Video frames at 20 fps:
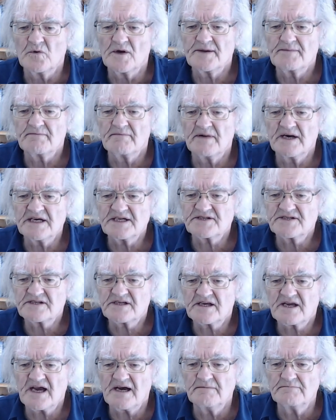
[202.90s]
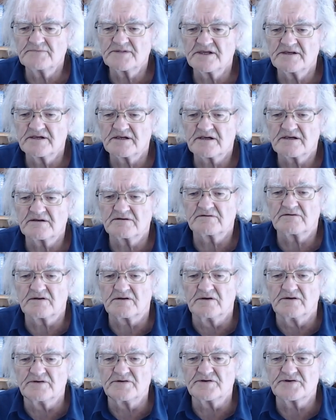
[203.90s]
must come to the
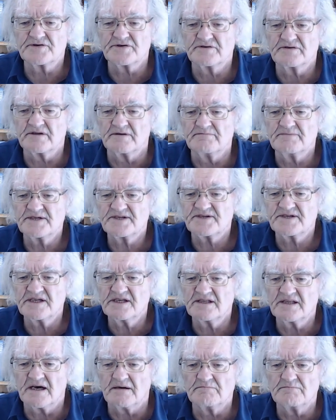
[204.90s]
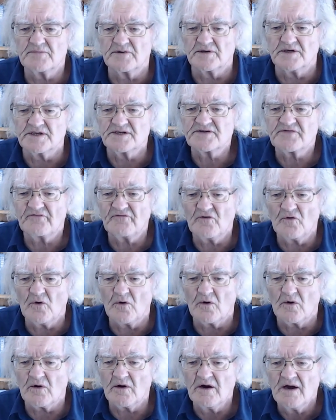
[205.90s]
conclusion the missing number is
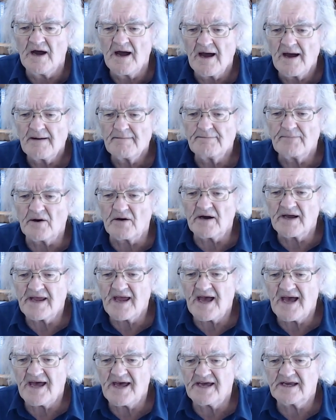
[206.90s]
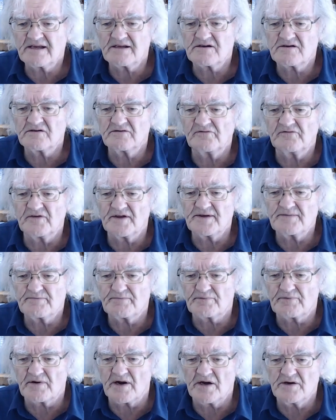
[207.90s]
4 by actively
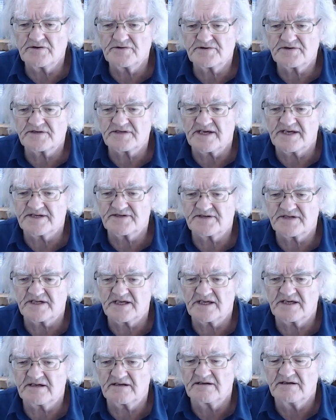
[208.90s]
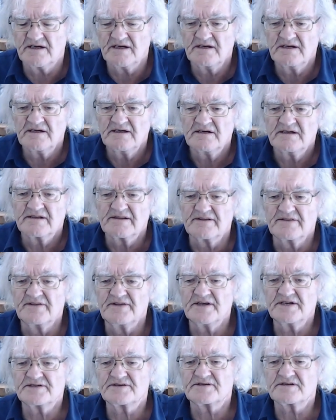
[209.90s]
processing this